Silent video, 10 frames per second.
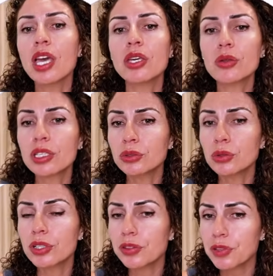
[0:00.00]
you can do
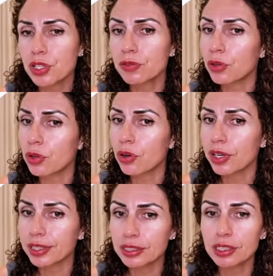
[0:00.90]
a revision for your
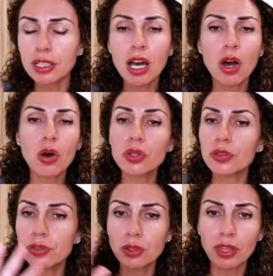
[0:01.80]
idea, or if
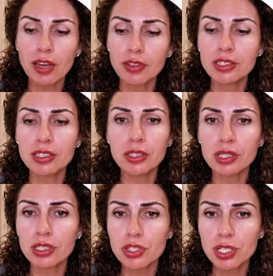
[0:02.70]
you don't have idea, you
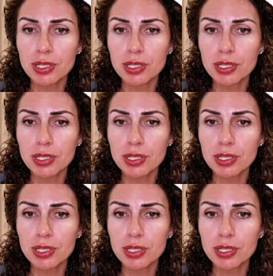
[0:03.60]
can just